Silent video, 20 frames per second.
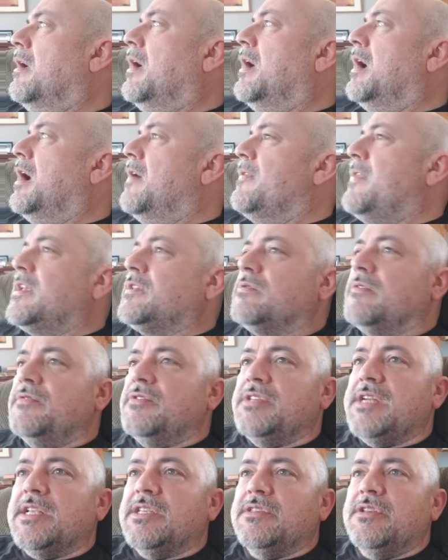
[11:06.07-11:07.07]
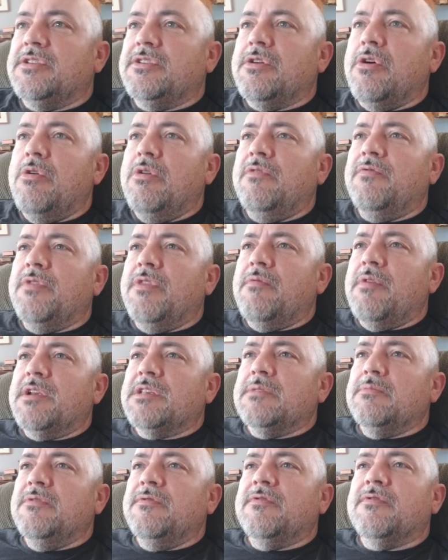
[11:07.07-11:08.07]
And that sort of sets the tone for the
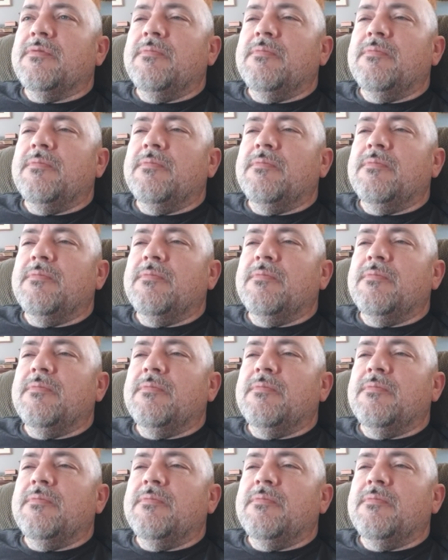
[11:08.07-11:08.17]
rest of the movie.